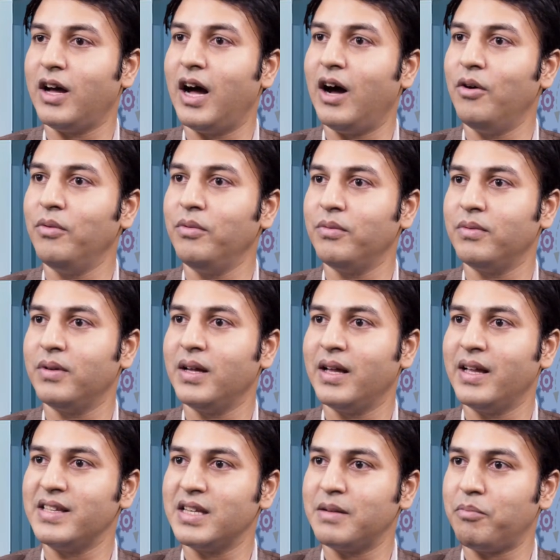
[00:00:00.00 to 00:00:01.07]
how
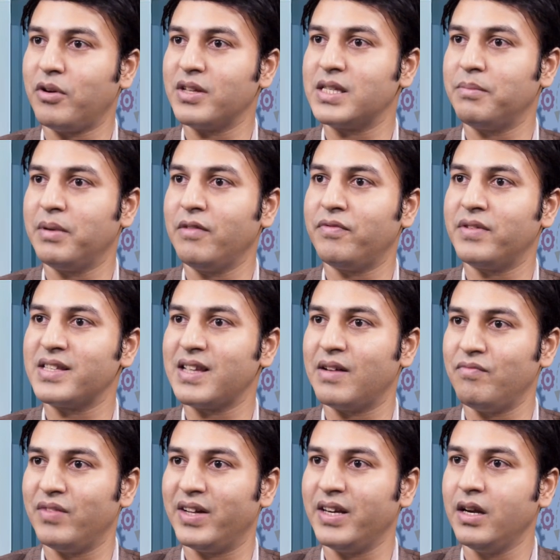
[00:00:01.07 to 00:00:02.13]
is it possible for
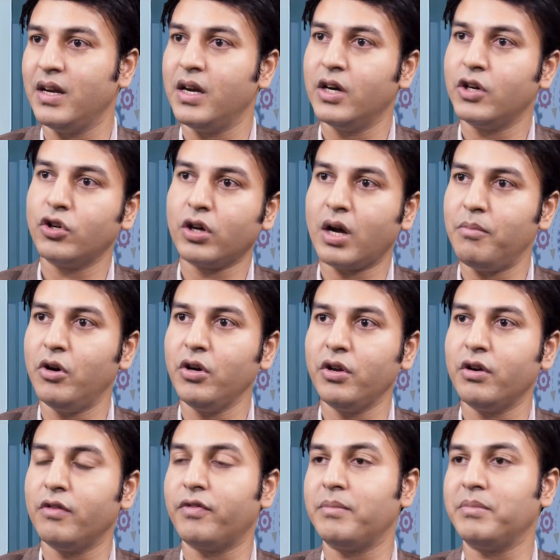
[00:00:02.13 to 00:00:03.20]
someone to come out, you
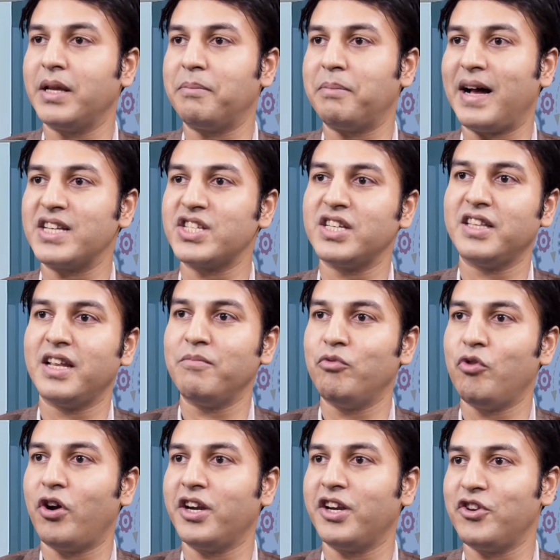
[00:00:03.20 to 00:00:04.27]
know, from their past and then
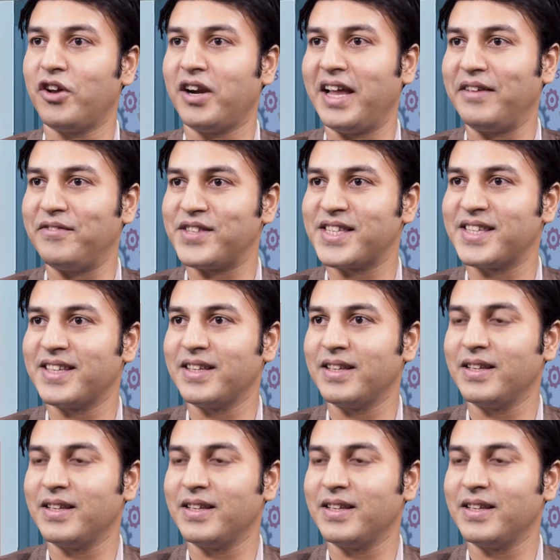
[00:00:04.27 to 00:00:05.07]
move on in your lives?